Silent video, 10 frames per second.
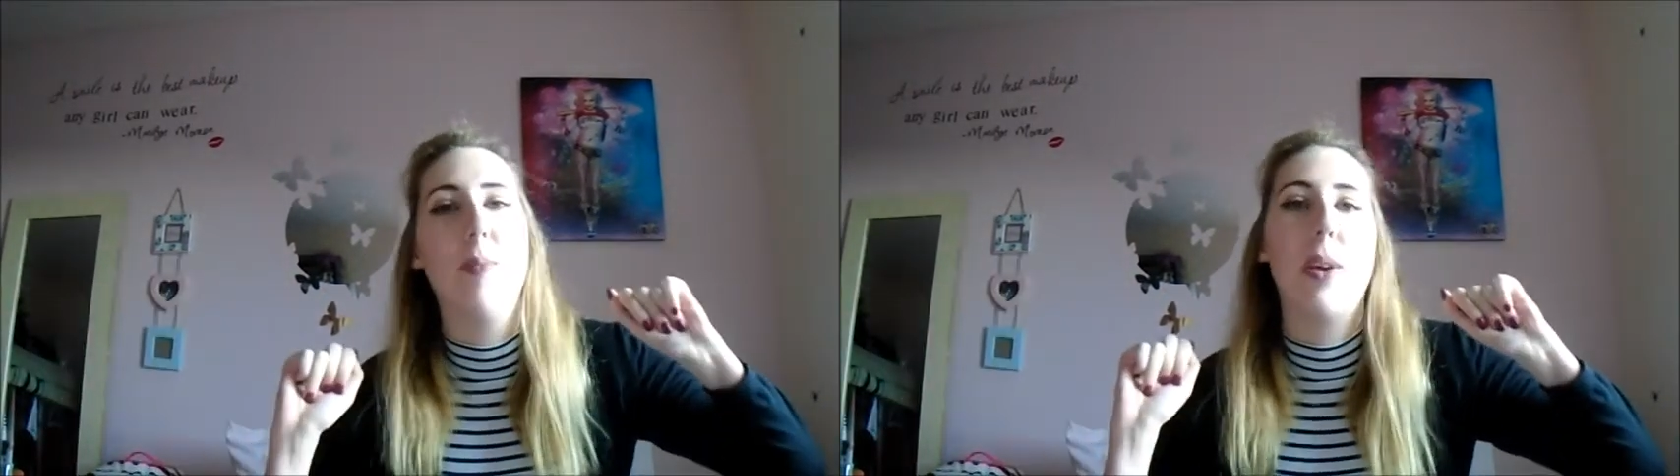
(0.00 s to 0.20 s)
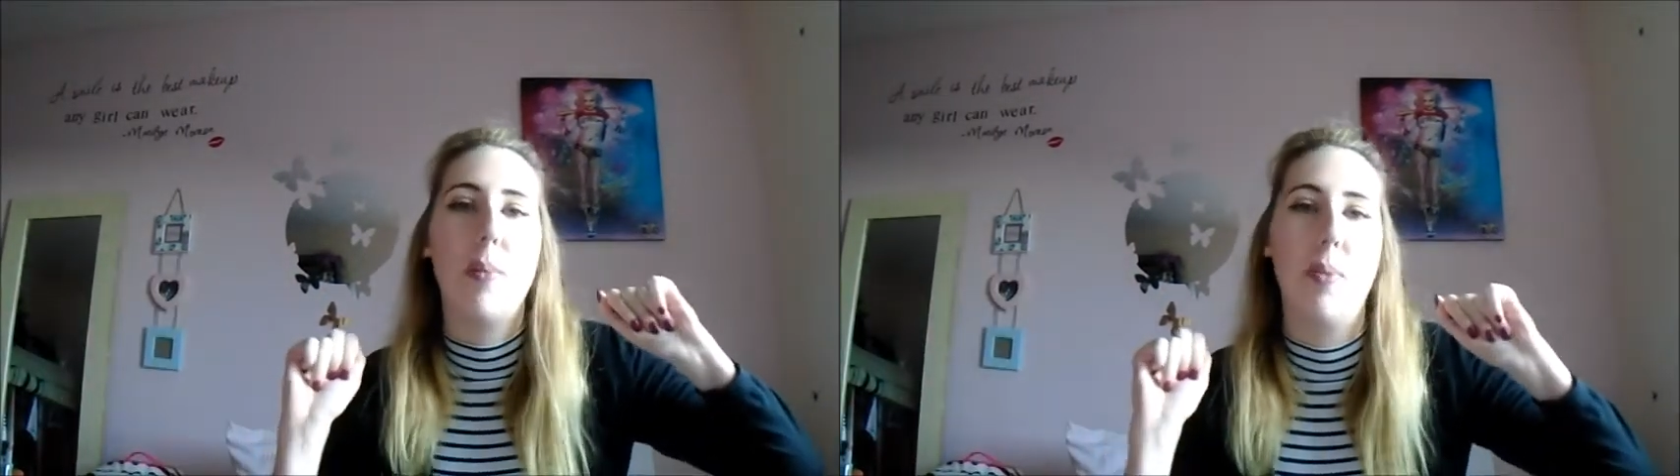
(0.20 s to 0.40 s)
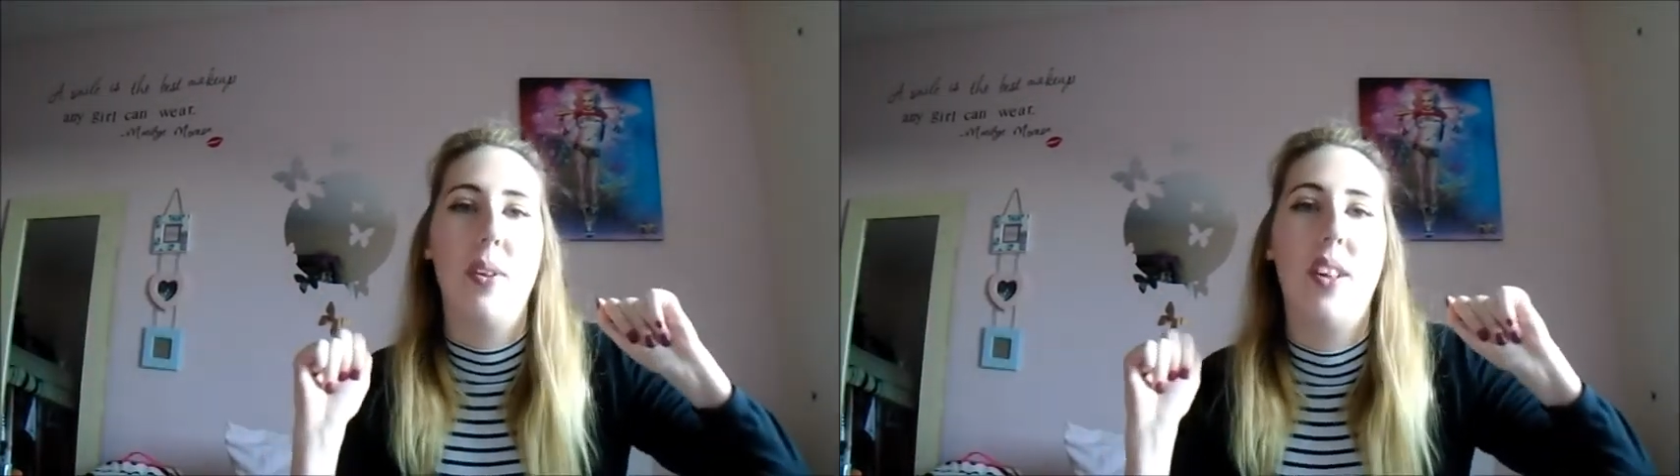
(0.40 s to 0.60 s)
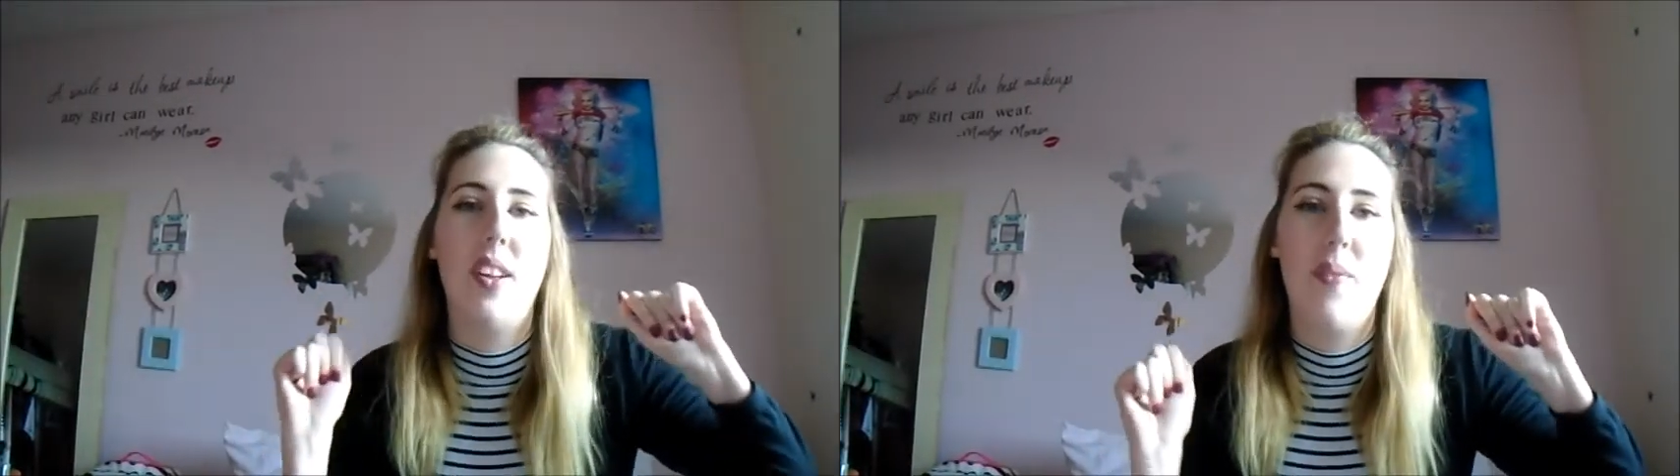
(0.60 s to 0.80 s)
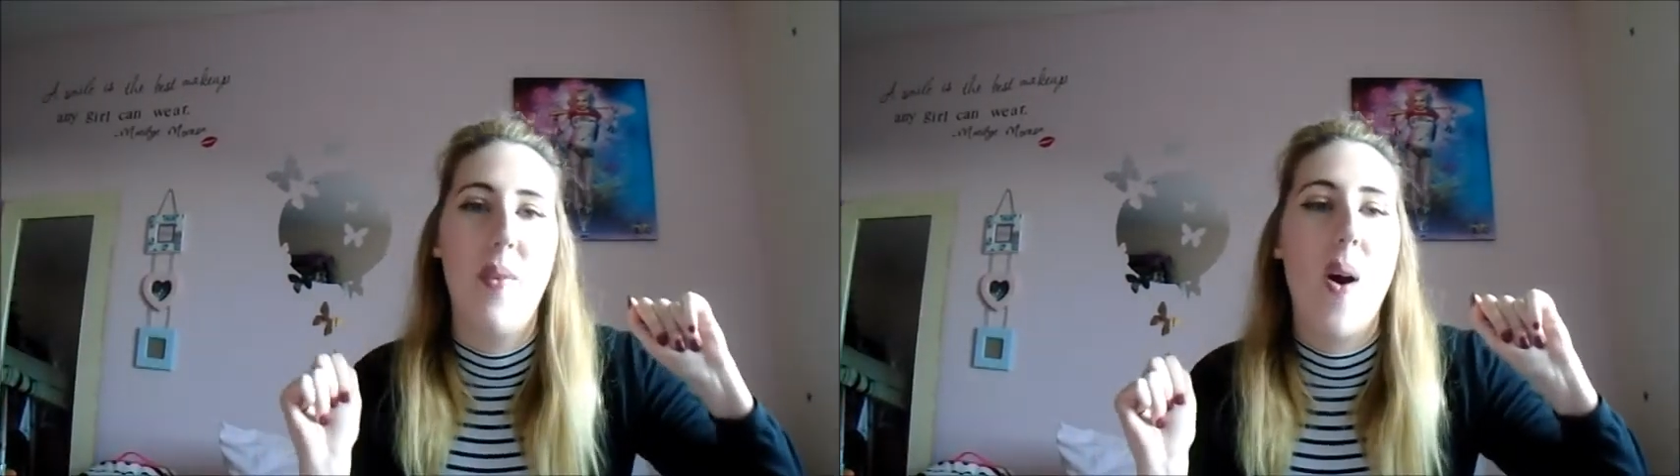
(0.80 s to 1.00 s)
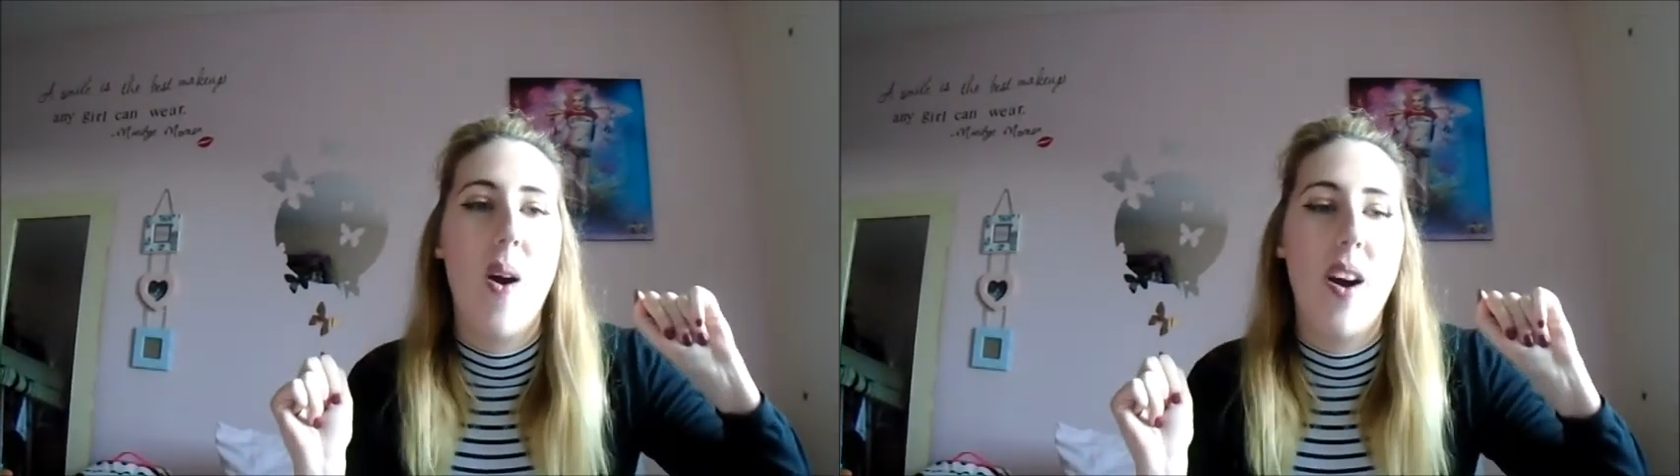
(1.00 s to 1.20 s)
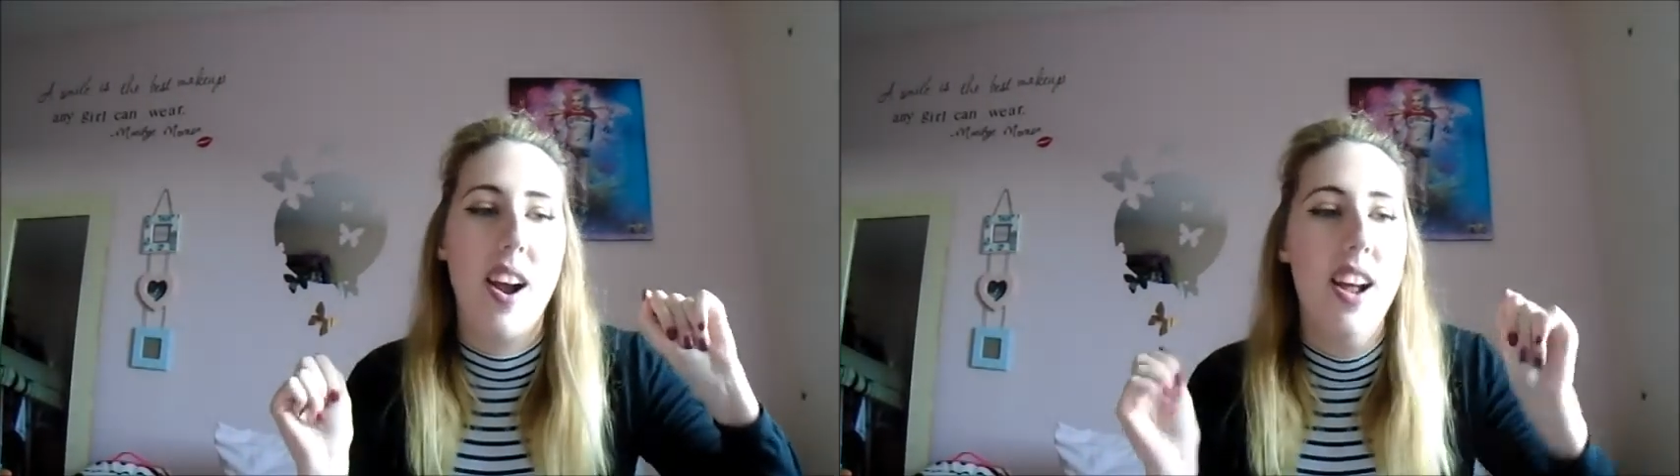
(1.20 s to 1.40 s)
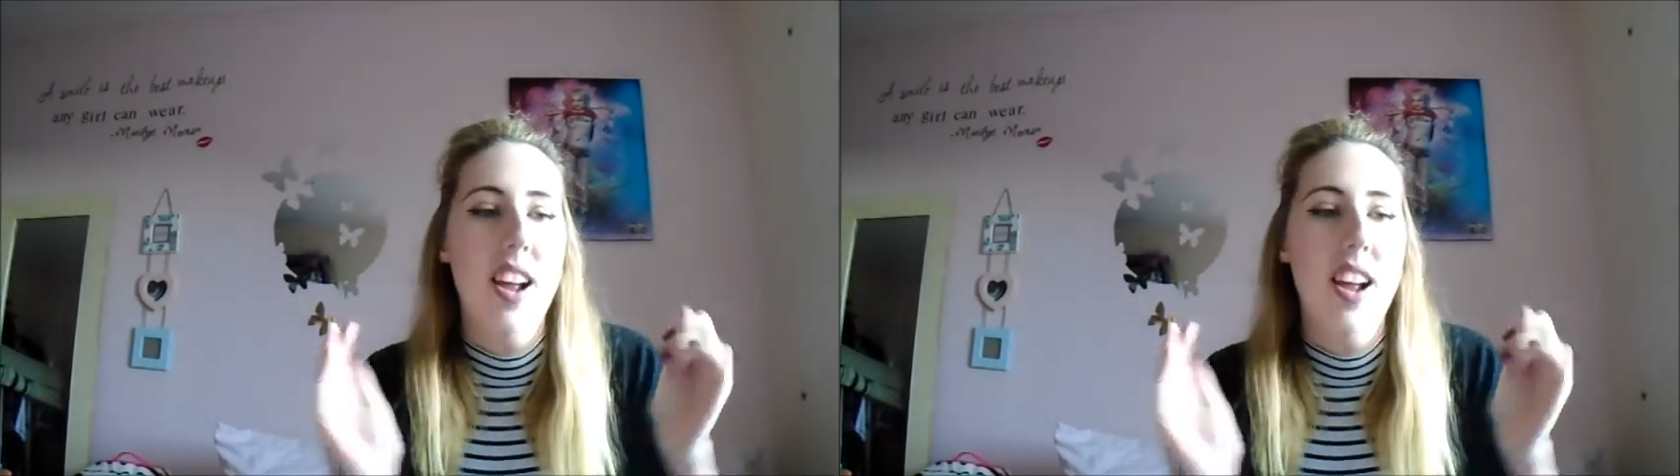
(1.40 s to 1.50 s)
people for